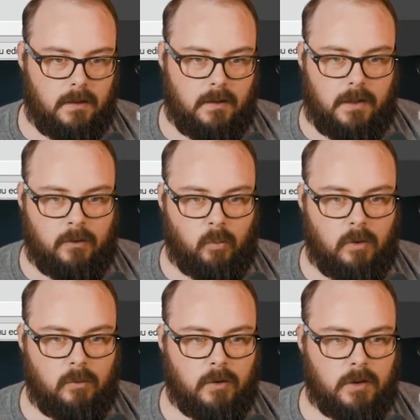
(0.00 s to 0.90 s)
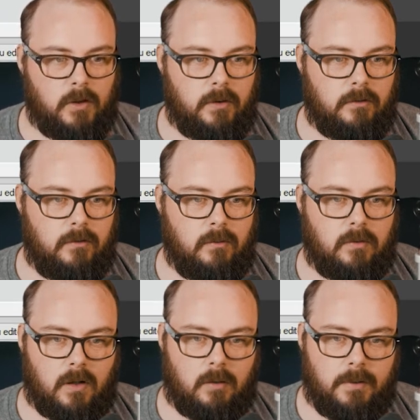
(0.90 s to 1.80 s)
And the one we're going to
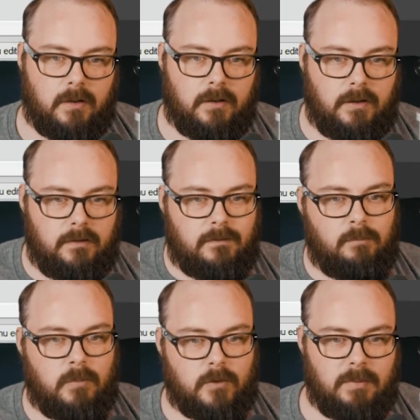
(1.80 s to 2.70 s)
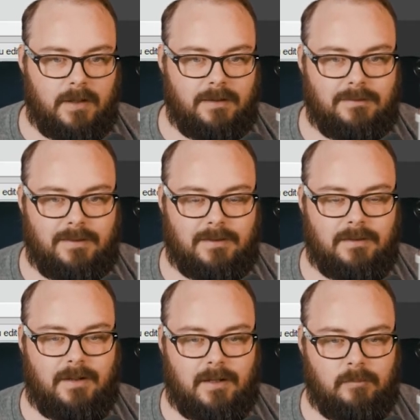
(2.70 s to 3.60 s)
talk about is this multiply selected
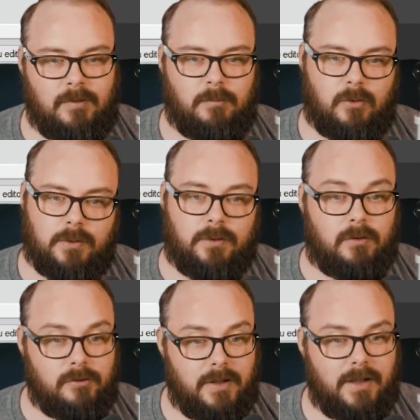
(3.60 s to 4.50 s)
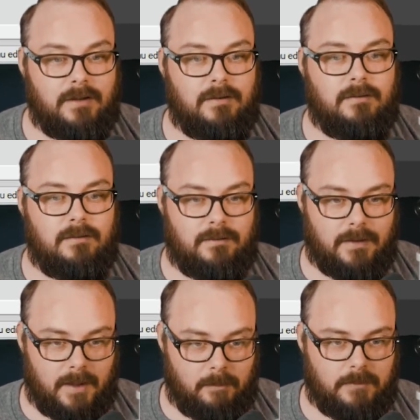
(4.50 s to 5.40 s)
items in between all track
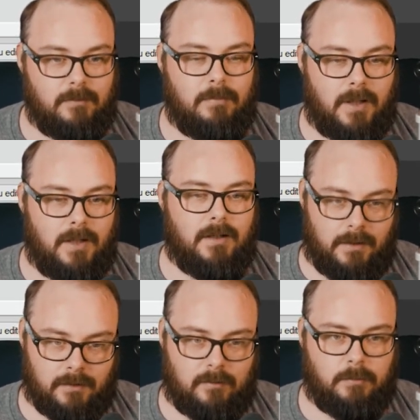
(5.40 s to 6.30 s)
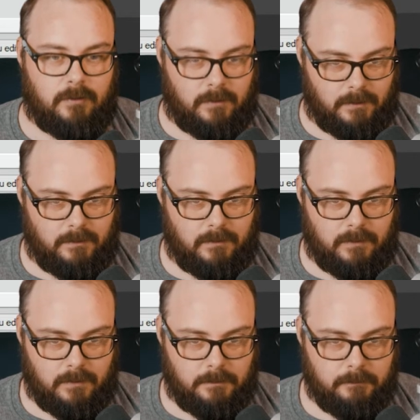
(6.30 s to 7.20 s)
gaps by X%.